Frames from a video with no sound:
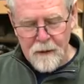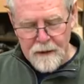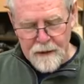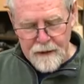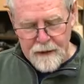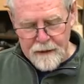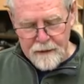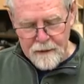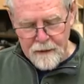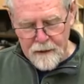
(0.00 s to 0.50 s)

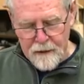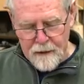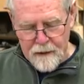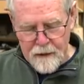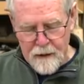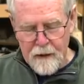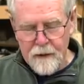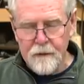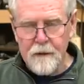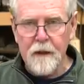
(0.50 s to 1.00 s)
plane,
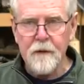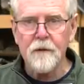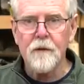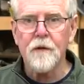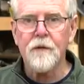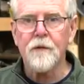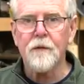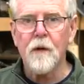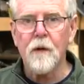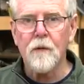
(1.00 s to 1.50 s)
and then the
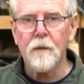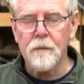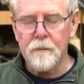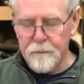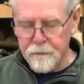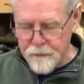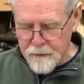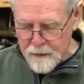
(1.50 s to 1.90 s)
throat.